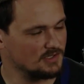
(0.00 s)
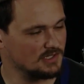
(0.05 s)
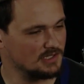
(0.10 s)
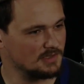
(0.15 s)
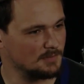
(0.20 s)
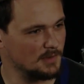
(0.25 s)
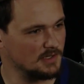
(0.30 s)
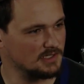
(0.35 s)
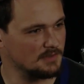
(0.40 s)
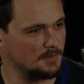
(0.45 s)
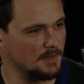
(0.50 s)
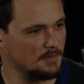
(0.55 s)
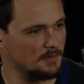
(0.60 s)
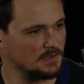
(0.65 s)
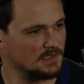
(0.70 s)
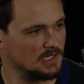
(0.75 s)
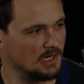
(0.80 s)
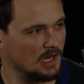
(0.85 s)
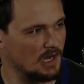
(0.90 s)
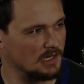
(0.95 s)
Just a bunch of people
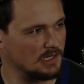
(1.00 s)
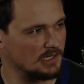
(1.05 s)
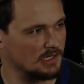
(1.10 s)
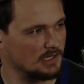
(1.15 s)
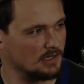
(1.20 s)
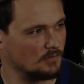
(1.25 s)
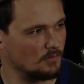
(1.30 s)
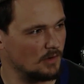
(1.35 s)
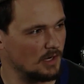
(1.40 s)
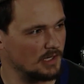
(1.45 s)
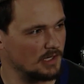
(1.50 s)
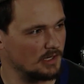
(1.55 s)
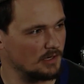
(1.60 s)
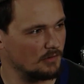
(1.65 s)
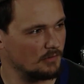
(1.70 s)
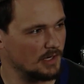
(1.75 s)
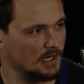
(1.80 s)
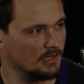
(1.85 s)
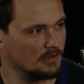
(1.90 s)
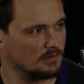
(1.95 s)
talking and walking
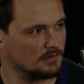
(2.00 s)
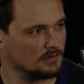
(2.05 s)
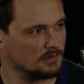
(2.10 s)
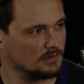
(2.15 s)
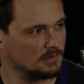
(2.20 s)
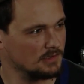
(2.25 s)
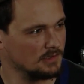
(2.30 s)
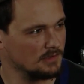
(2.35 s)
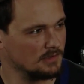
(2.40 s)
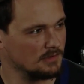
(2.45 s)
around.